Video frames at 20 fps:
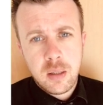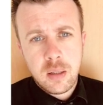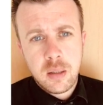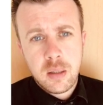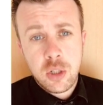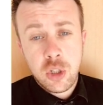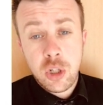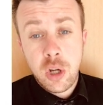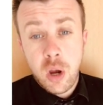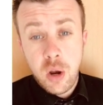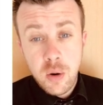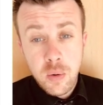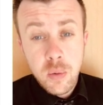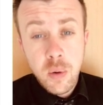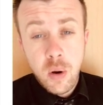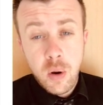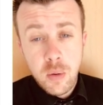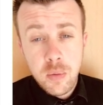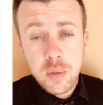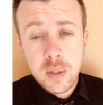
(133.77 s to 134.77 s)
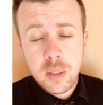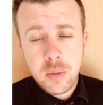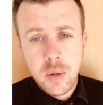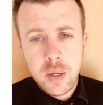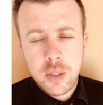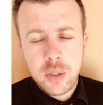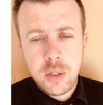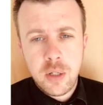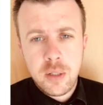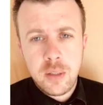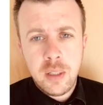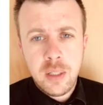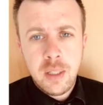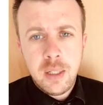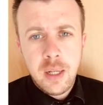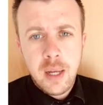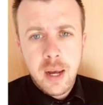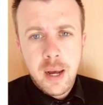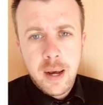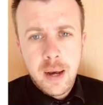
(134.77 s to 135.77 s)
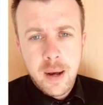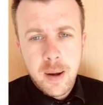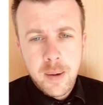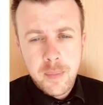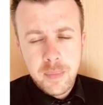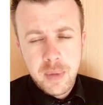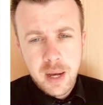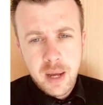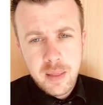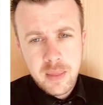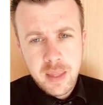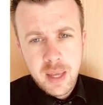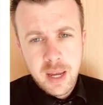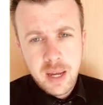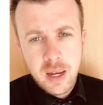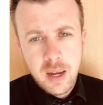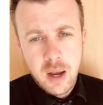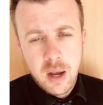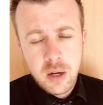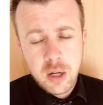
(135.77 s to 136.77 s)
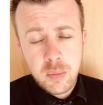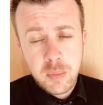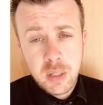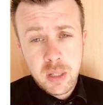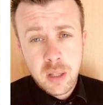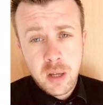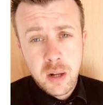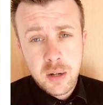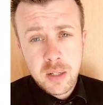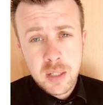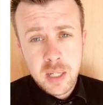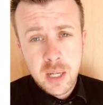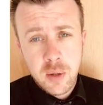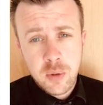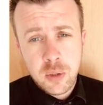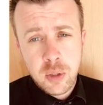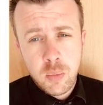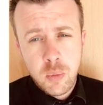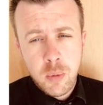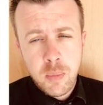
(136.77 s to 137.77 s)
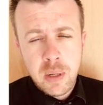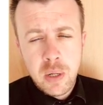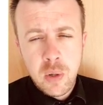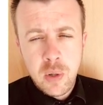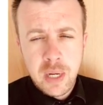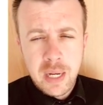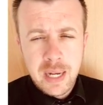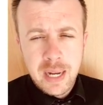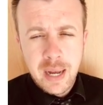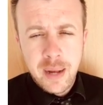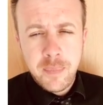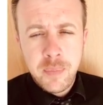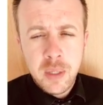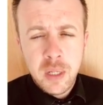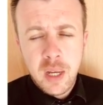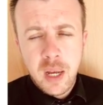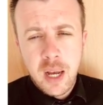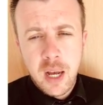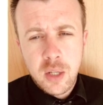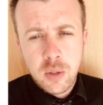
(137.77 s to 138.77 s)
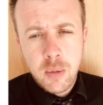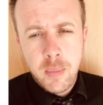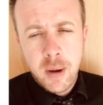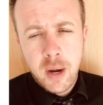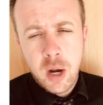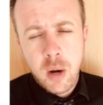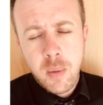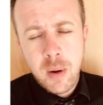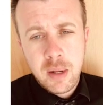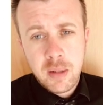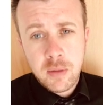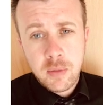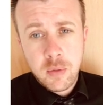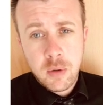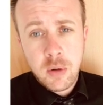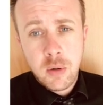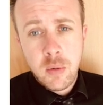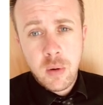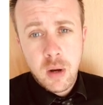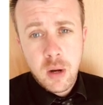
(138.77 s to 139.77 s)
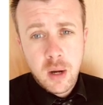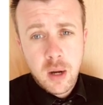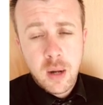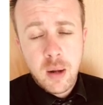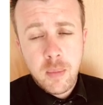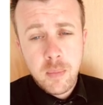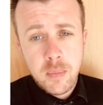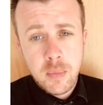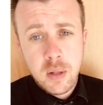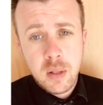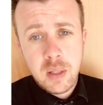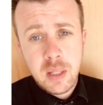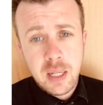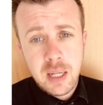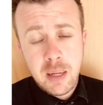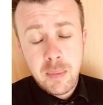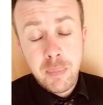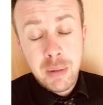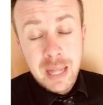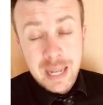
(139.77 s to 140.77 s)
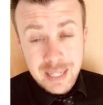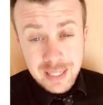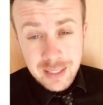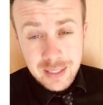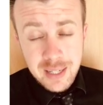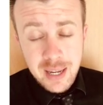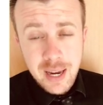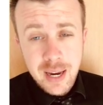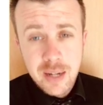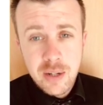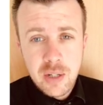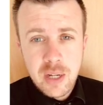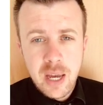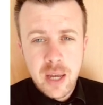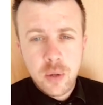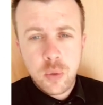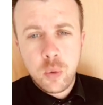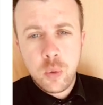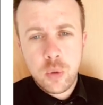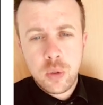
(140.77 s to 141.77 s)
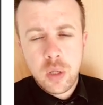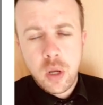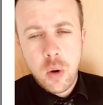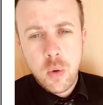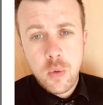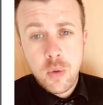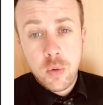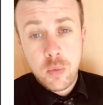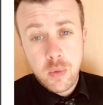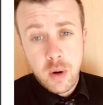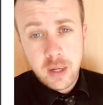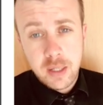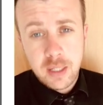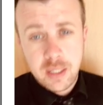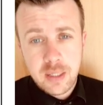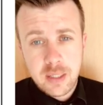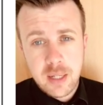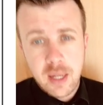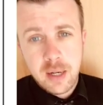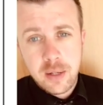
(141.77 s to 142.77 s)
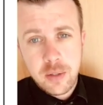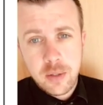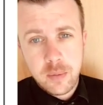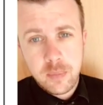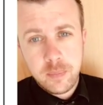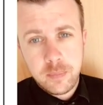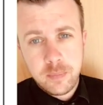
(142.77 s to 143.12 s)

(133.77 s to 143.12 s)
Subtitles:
show on this question, and they are going to be the kind of skills that we'll be looking at as we make our way through the planning stage and also the writing stage.